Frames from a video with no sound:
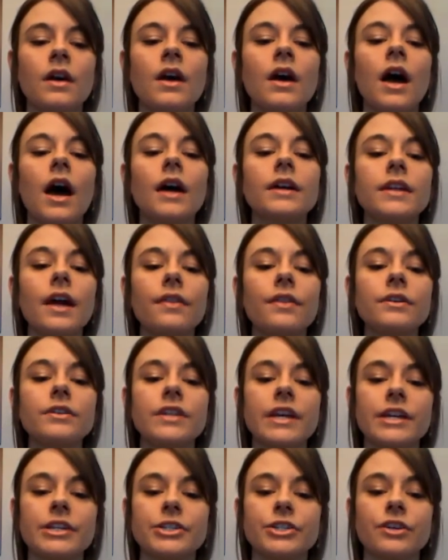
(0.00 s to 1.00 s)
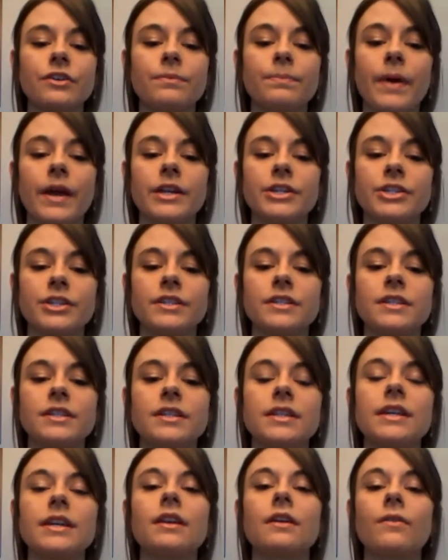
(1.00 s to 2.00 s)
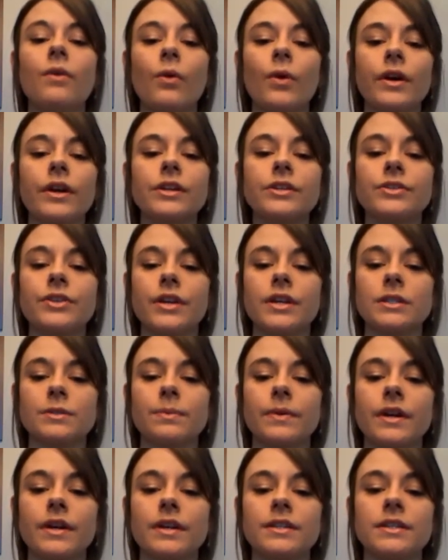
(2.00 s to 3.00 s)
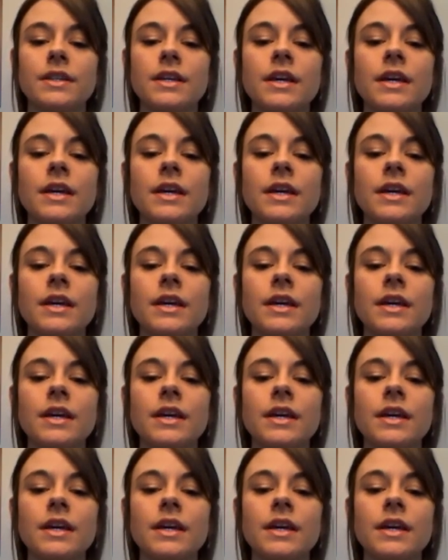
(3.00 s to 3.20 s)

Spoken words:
Another danger of patients in need of organ transplants